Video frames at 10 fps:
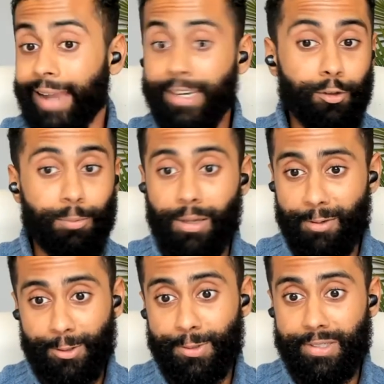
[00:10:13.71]
I need to be
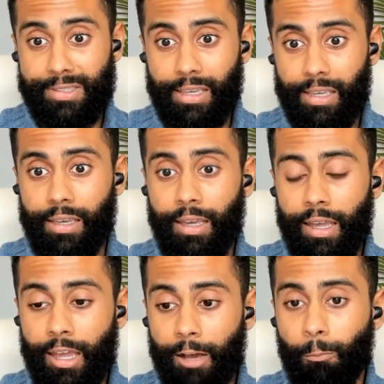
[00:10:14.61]
able to just see
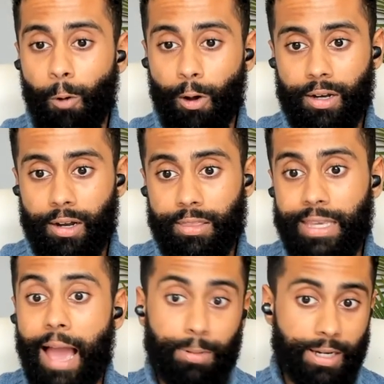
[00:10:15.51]
what are
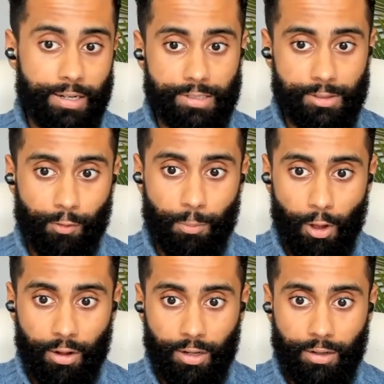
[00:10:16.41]
the applications of the
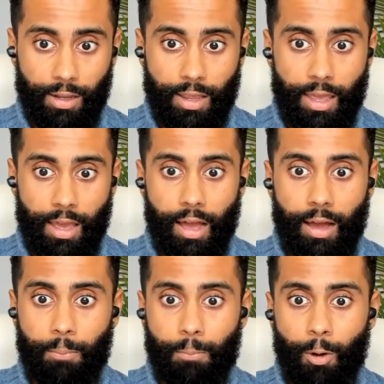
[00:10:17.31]
product.
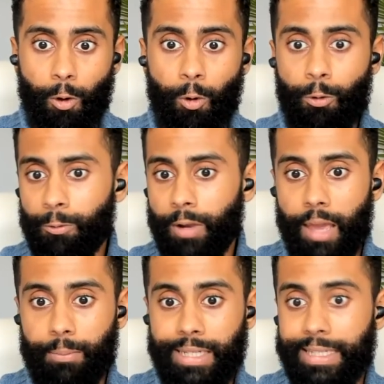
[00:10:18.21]
Um, who
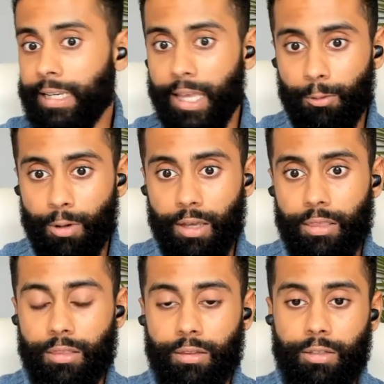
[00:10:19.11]
will I be dealing
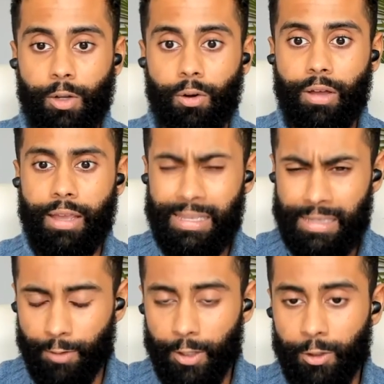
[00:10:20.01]
with? You know,
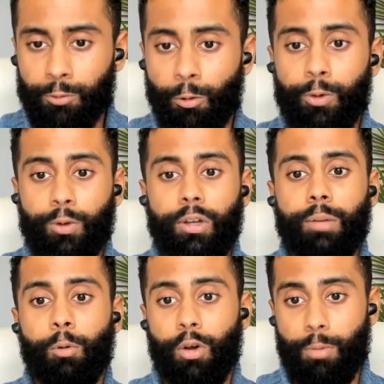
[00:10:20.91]
if I do want to
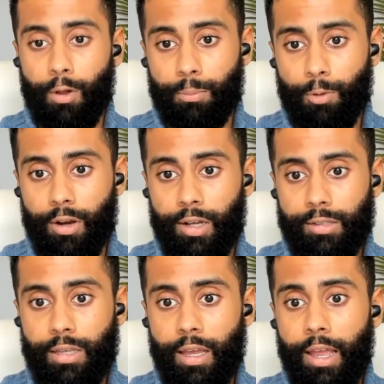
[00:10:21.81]
learn more about the
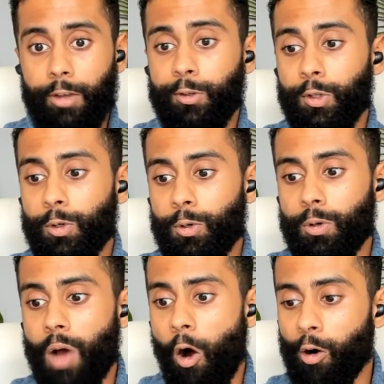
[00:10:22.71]
products, do
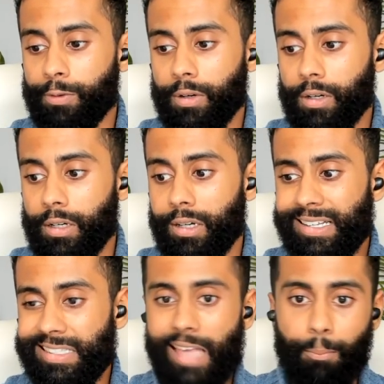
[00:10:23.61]
you offer
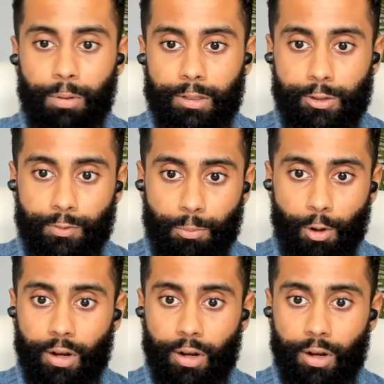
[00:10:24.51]
samples of the